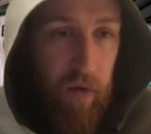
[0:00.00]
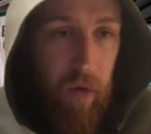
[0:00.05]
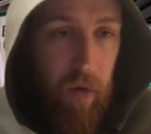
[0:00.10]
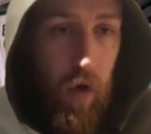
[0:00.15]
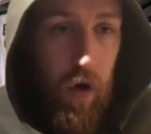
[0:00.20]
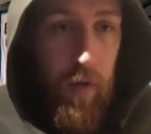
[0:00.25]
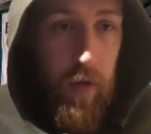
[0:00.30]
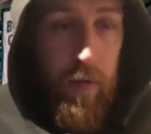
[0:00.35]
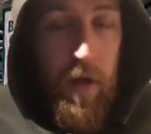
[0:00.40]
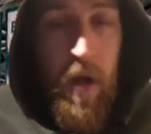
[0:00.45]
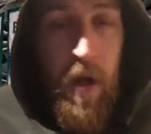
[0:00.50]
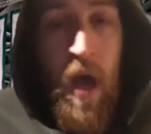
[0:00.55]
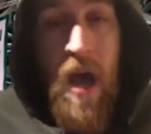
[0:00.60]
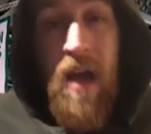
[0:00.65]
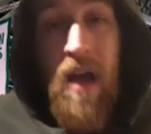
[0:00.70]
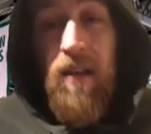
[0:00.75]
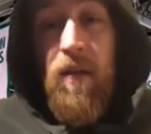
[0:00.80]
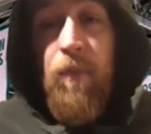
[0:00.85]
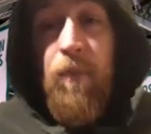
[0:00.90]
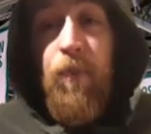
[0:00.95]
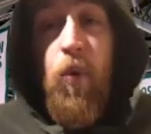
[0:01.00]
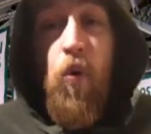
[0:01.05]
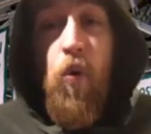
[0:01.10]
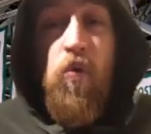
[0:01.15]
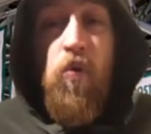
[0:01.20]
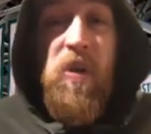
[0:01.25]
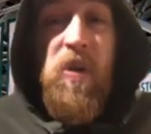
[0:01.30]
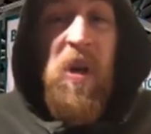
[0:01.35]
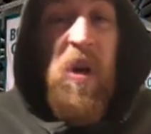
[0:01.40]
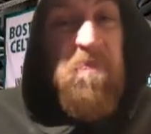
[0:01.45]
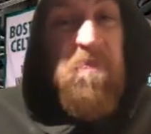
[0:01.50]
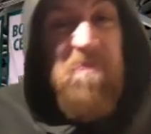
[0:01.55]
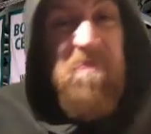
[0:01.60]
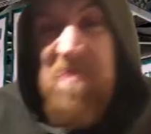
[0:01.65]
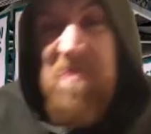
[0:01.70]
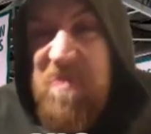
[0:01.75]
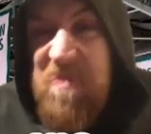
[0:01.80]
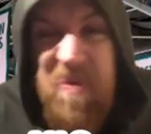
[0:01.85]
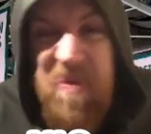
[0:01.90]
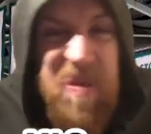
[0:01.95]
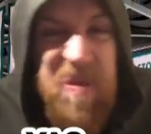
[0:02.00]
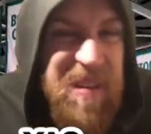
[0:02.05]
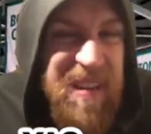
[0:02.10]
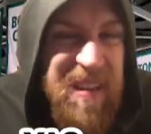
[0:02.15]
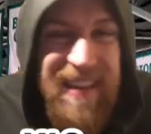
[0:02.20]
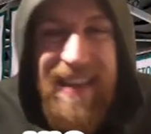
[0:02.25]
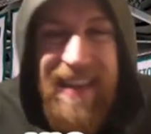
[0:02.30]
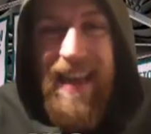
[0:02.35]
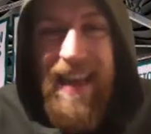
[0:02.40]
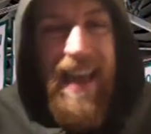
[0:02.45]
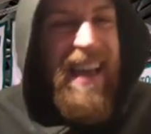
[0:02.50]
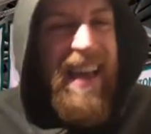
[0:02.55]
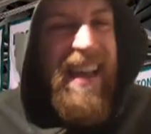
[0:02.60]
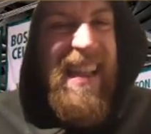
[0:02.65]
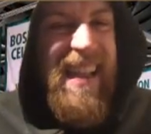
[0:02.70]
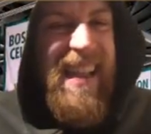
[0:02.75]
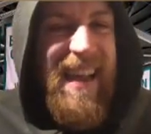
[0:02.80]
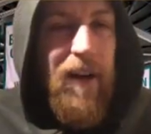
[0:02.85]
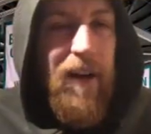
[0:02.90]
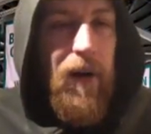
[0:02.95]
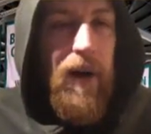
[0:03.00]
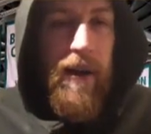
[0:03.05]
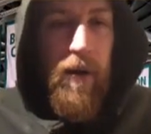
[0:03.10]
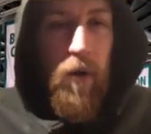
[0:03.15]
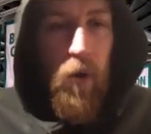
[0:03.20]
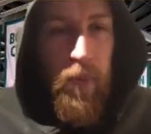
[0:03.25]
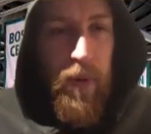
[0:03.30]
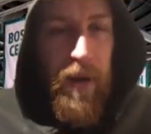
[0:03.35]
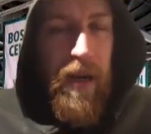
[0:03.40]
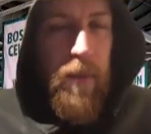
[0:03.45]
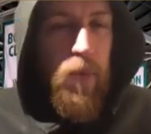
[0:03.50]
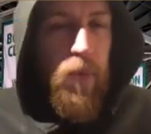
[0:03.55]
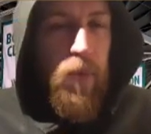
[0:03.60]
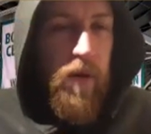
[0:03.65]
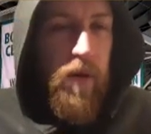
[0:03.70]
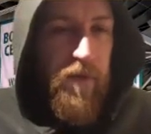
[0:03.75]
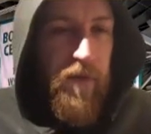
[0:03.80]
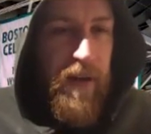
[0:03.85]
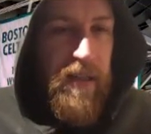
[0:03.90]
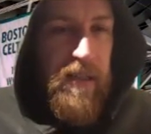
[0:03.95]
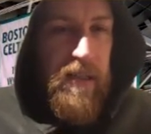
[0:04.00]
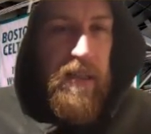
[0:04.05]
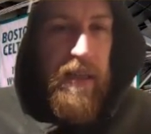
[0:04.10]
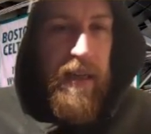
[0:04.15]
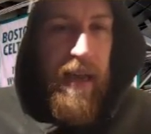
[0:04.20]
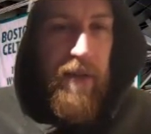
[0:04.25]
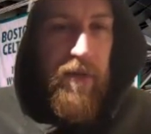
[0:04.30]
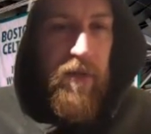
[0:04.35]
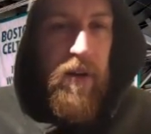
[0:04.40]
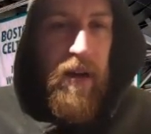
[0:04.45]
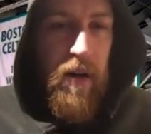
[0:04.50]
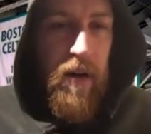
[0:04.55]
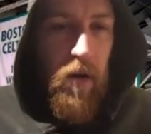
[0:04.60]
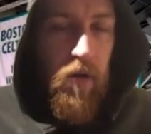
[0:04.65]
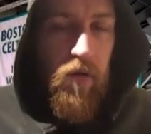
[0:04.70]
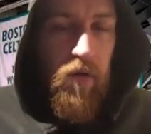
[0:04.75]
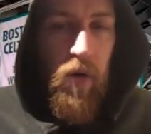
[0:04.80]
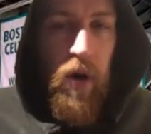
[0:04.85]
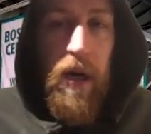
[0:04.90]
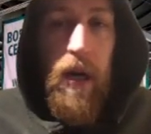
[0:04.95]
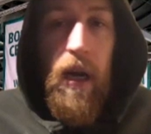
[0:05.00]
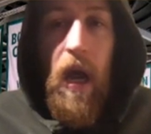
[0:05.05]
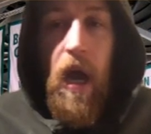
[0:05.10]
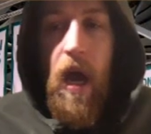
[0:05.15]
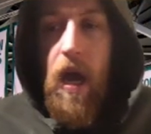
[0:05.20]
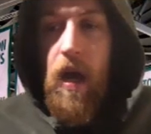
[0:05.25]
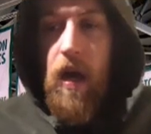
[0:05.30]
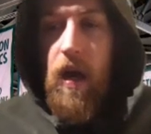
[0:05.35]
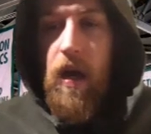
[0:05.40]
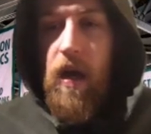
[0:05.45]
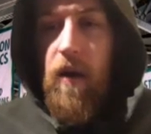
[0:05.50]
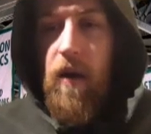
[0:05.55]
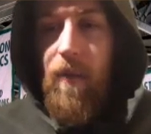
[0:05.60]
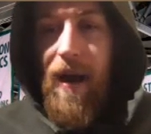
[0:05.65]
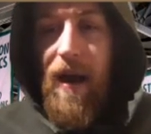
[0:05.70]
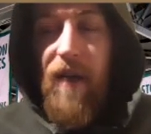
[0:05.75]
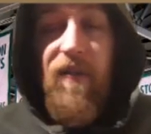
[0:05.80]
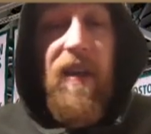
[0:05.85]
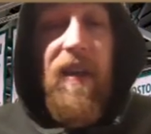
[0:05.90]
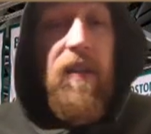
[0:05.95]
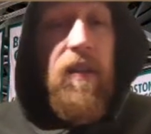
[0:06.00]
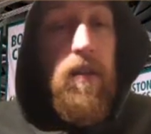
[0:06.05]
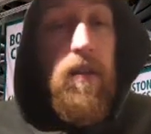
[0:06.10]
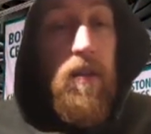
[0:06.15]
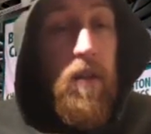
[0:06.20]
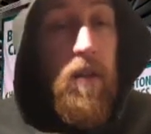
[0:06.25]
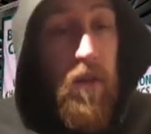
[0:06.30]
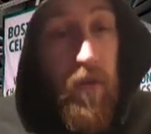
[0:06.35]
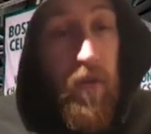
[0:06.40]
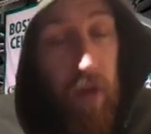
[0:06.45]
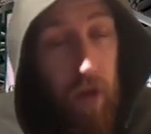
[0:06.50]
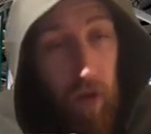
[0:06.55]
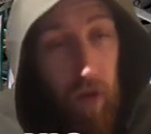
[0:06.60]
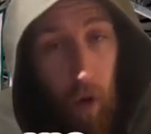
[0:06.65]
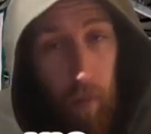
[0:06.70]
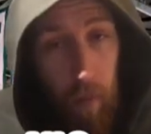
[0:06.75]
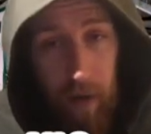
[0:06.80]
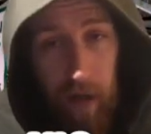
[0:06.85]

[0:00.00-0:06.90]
tournament. The Bulls are getting there a little bit. They're putting things together. They're not great. And then the top of